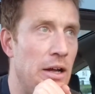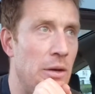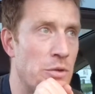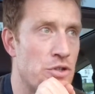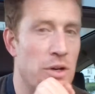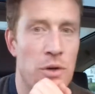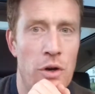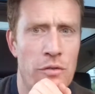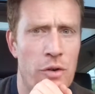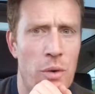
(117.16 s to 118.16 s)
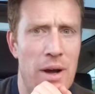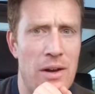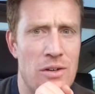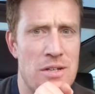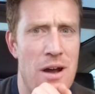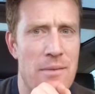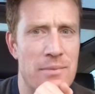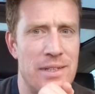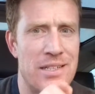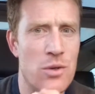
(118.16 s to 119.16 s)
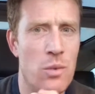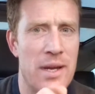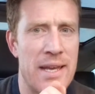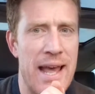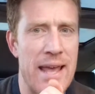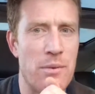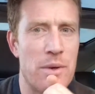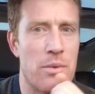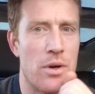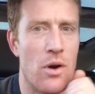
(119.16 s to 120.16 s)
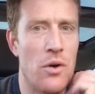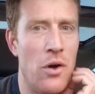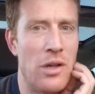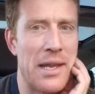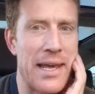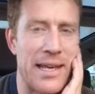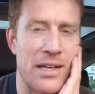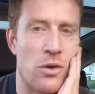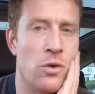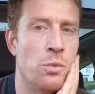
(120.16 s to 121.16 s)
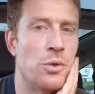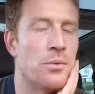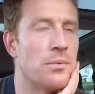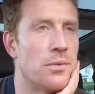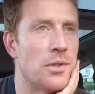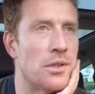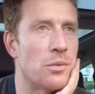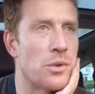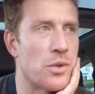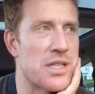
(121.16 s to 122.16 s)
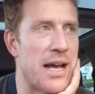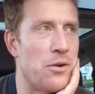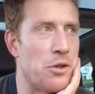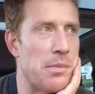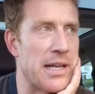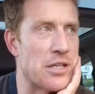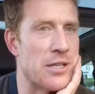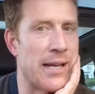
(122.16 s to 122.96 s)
And we struggled on for quite a long time until one day we were on holiday in Cornwall, and we were sat on the beach